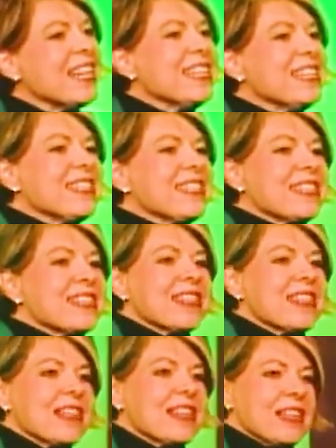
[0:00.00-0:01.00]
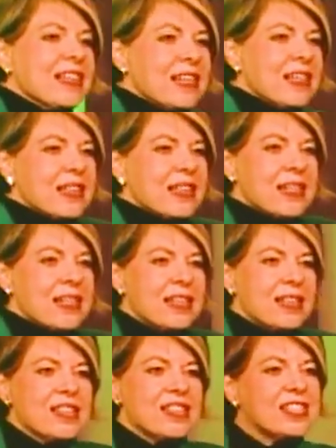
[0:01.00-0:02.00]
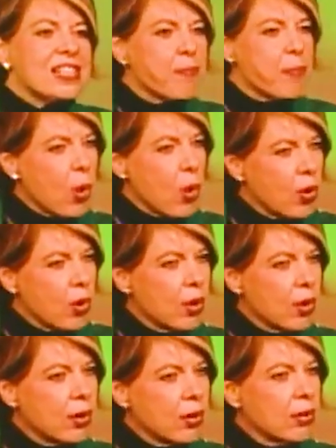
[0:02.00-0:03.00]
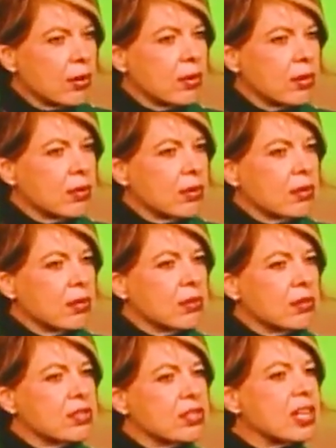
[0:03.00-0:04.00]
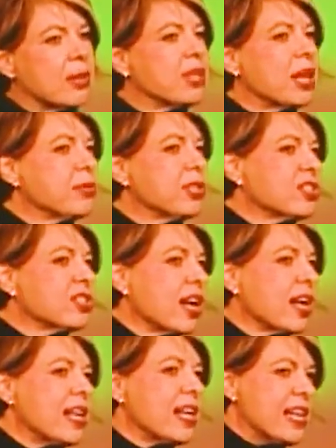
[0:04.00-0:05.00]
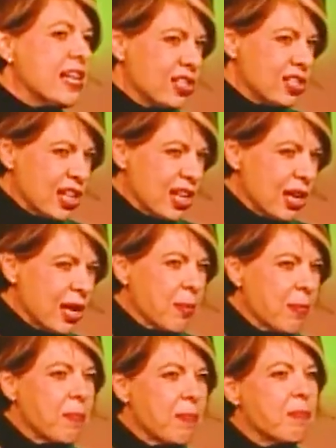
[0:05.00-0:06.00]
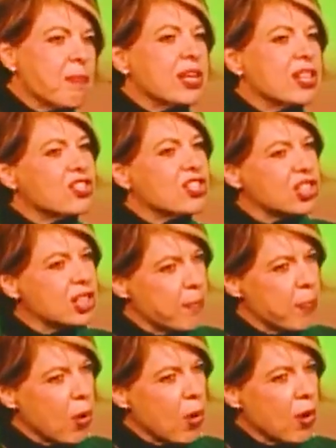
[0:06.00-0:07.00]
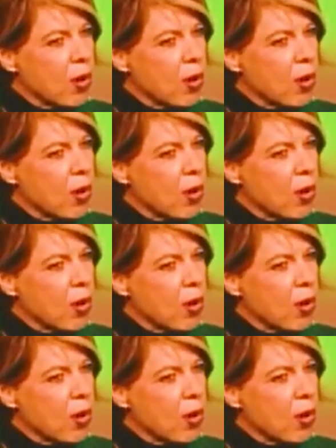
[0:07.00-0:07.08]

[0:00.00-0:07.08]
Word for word: is simple. Sometimes it's not easy, but it's simple.